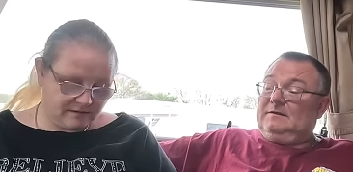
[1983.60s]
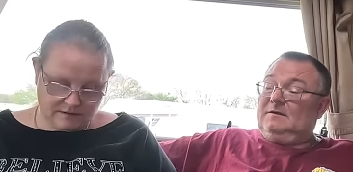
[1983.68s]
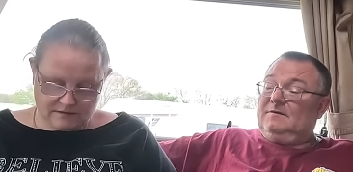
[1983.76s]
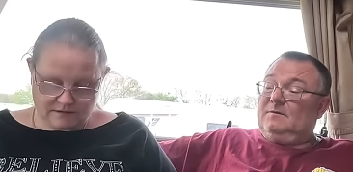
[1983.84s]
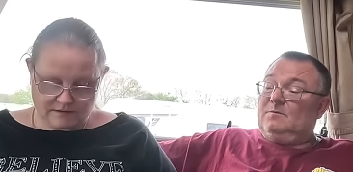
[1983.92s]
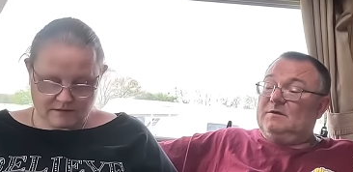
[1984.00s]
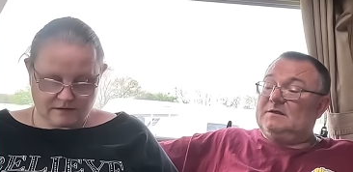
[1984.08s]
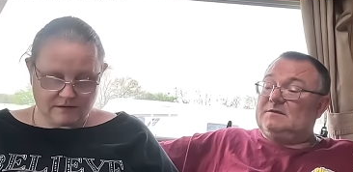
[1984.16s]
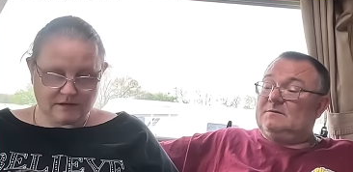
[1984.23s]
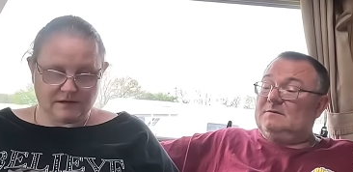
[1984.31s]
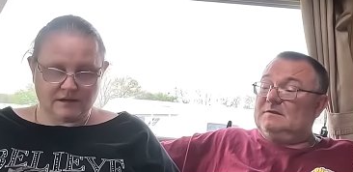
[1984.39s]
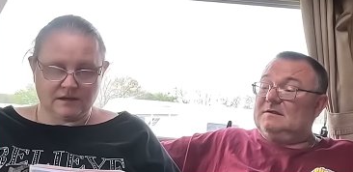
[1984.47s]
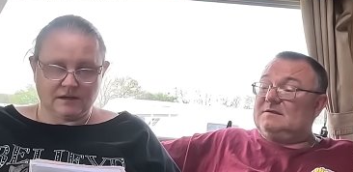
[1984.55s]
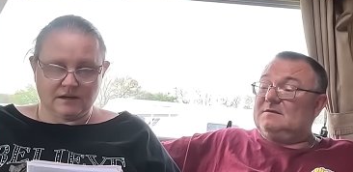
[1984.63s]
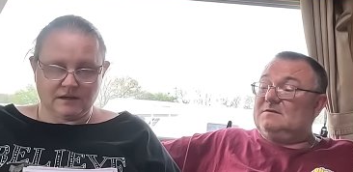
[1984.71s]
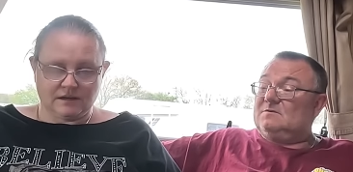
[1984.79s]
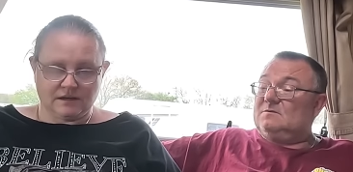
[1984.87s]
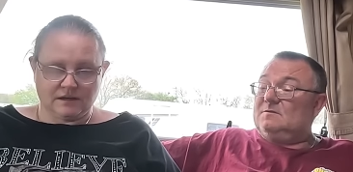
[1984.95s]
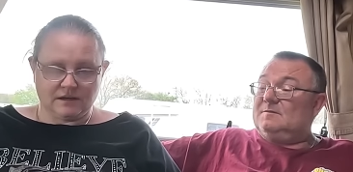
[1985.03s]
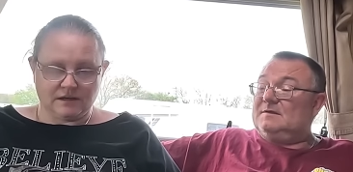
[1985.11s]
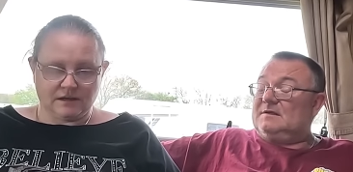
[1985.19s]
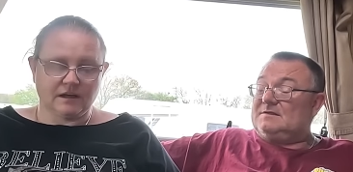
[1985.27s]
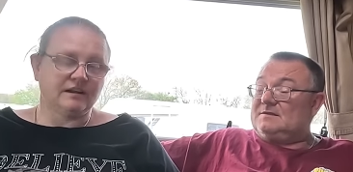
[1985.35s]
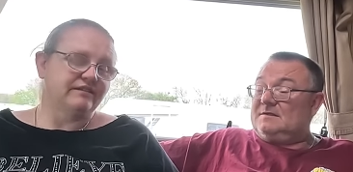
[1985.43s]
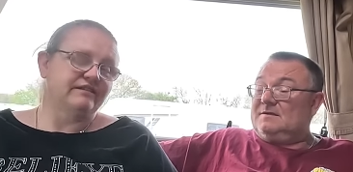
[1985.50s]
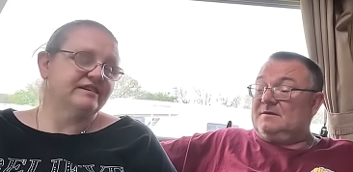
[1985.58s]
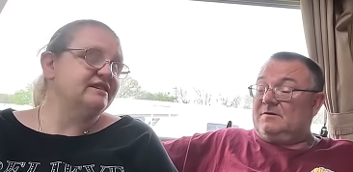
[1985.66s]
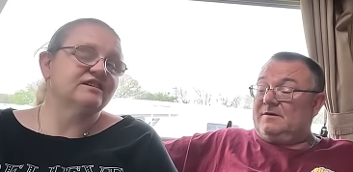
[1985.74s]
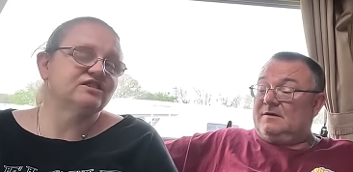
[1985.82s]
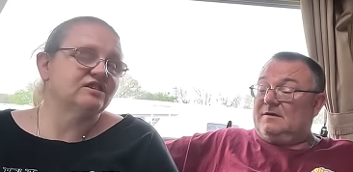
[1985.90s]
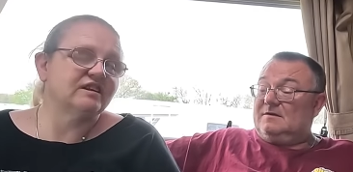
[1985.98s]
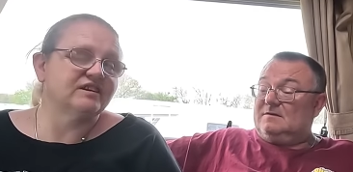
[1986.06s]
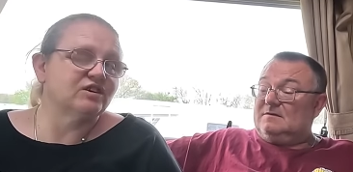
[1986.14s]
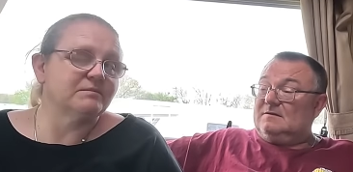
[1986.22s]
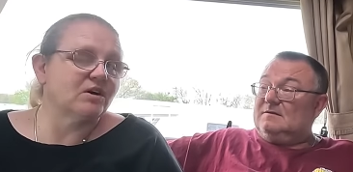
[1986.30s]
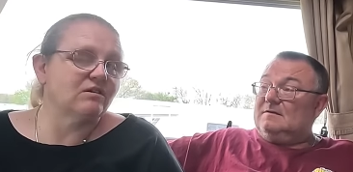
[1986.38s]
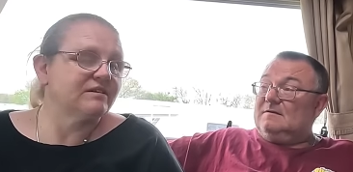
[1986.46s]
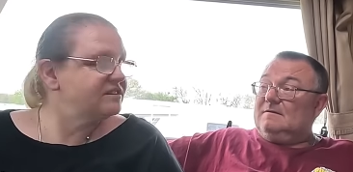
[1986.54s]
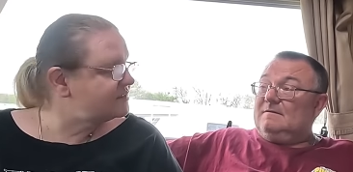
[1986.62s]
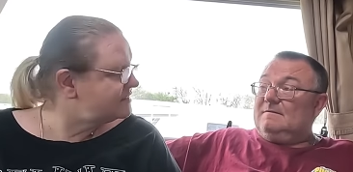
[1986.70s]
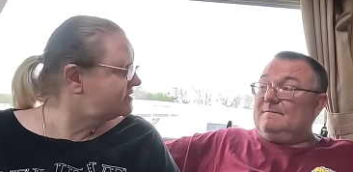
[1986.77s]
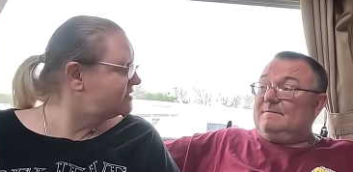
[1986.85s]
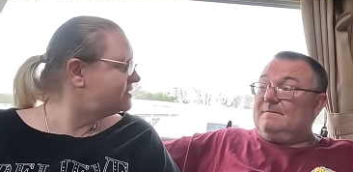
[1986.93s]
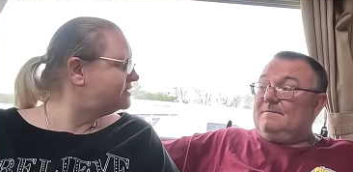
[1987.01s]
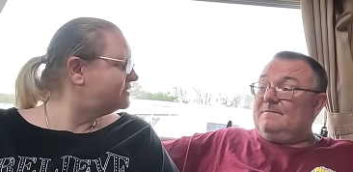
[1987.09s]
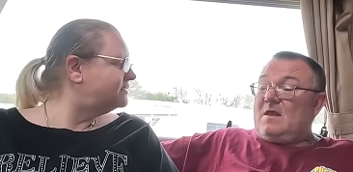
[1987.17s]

Speaker 1: I know. They wanted to listen to them, and that's it. There they is got actually
Speaker 2: it. no more questions.